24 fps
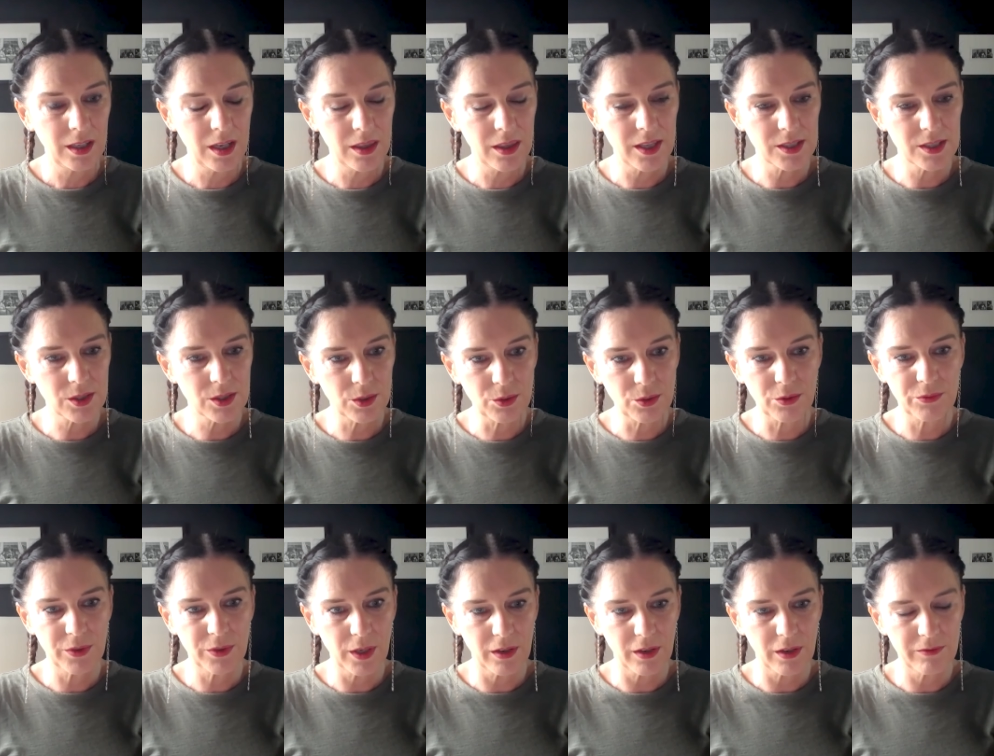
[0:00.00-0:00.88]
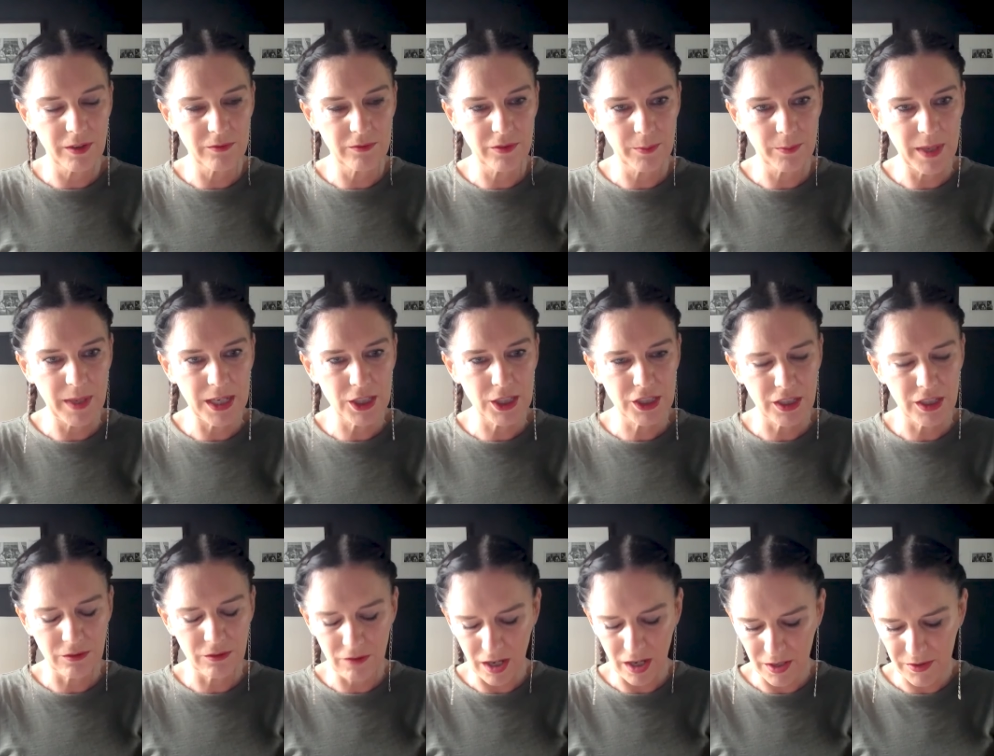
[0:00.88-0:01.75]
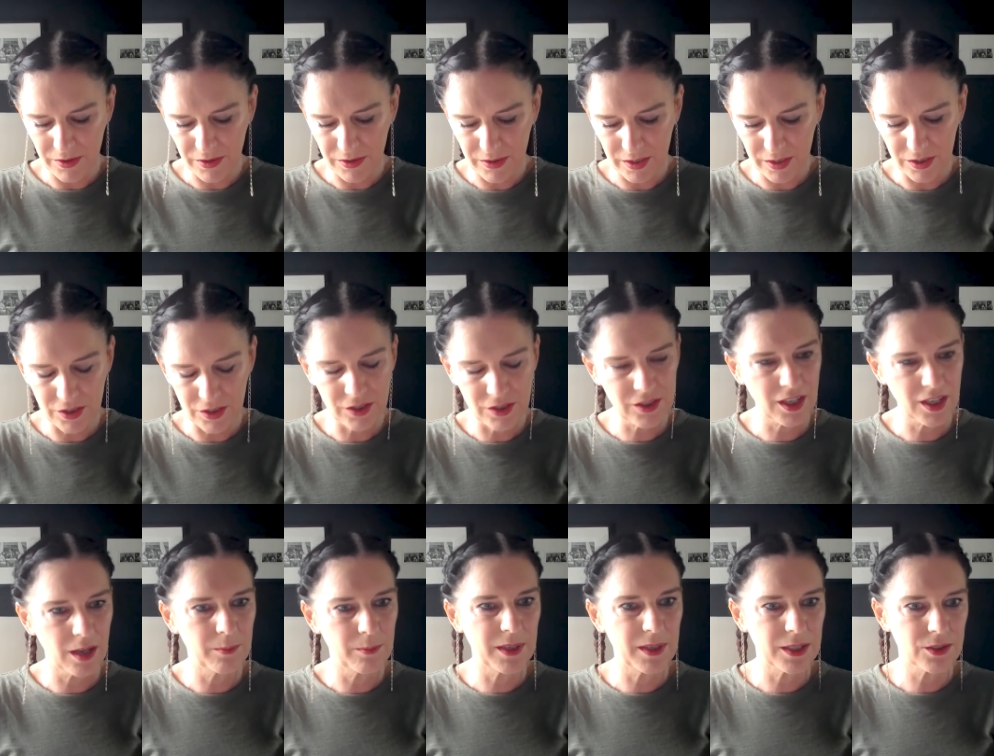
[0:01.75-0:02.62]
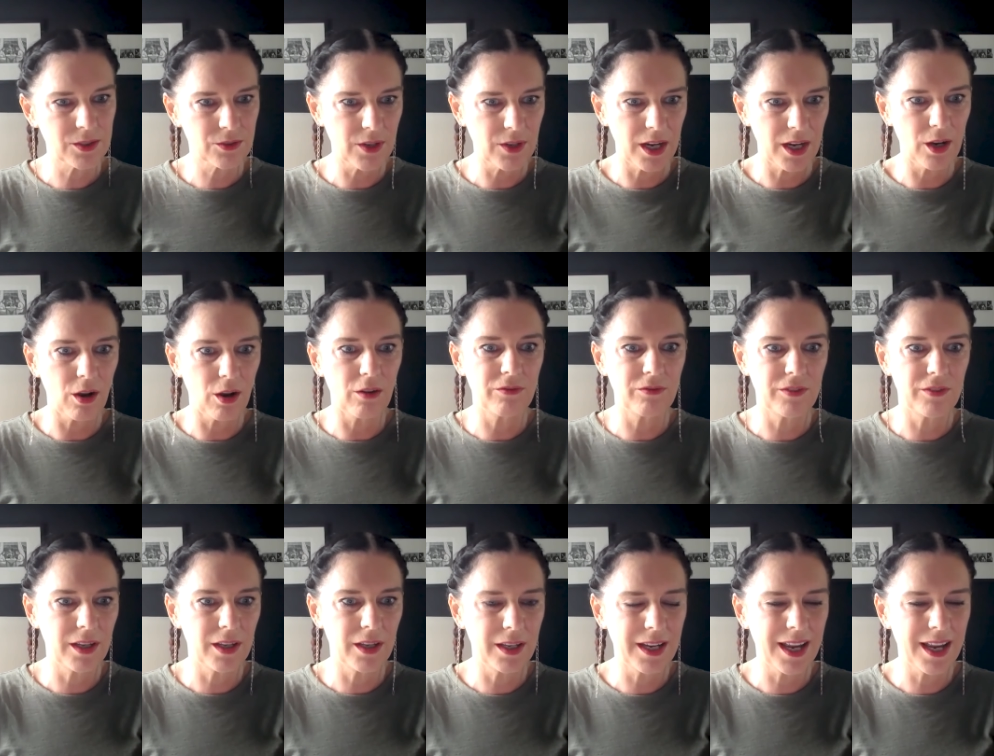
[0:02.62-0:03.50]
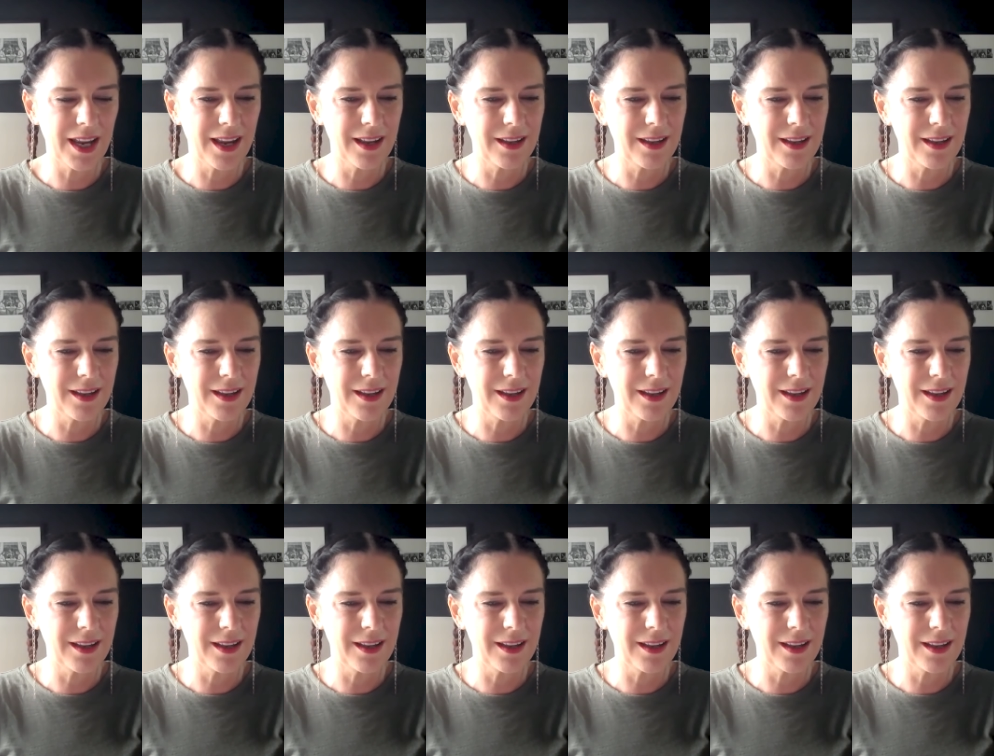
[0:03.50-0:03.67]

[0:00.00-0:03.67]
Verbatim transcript: there's an awful lot of information rather than just coming straight off and,